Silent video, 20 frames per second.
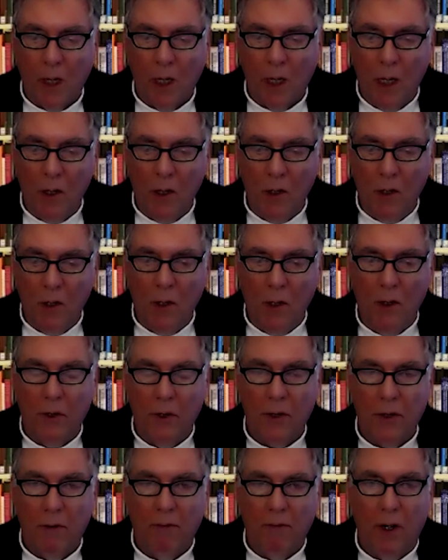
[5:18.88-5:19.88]
induce
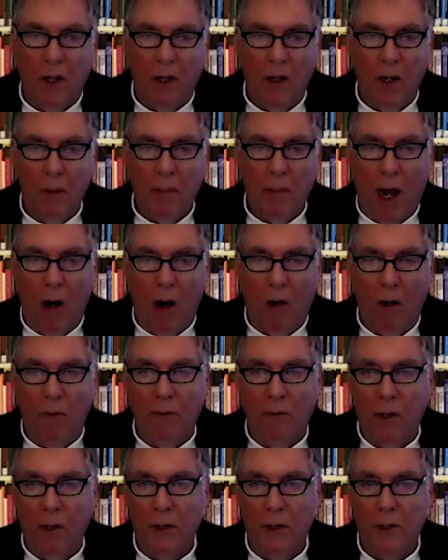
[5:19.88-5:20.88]
some very
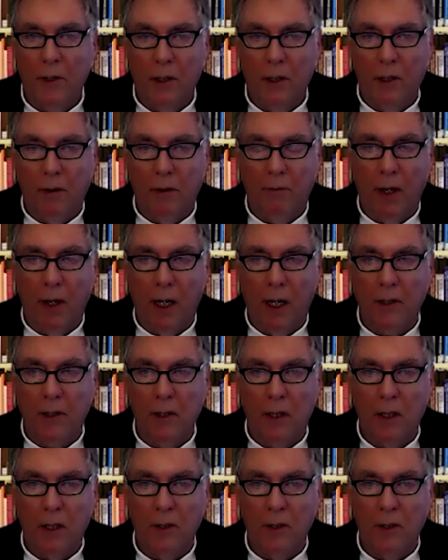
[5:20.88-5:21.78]
powerful acidic effects in the